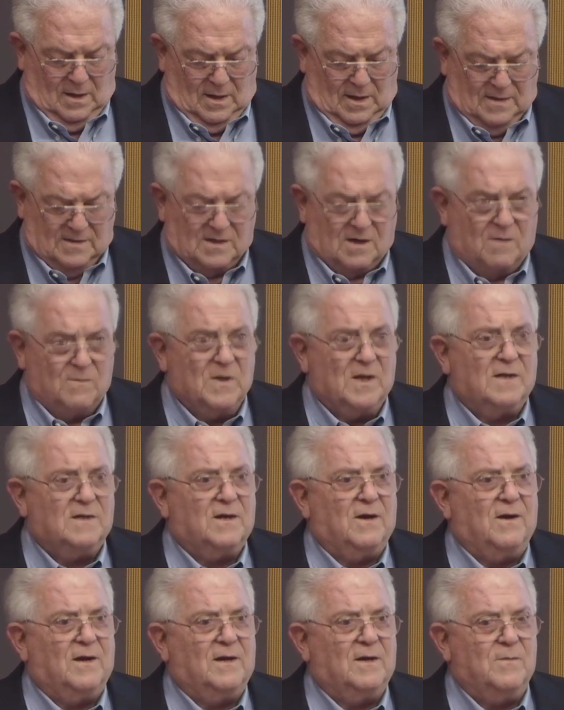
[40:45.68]
As our
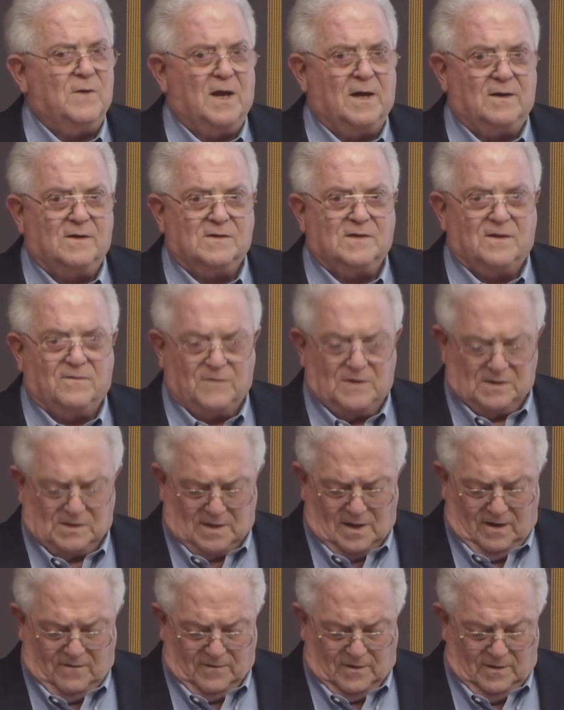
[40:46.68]
military commanders have
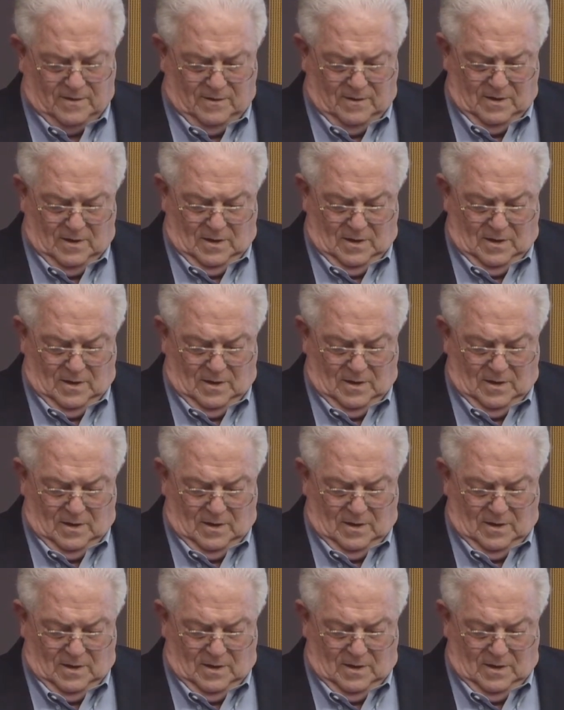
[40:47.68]
discovered,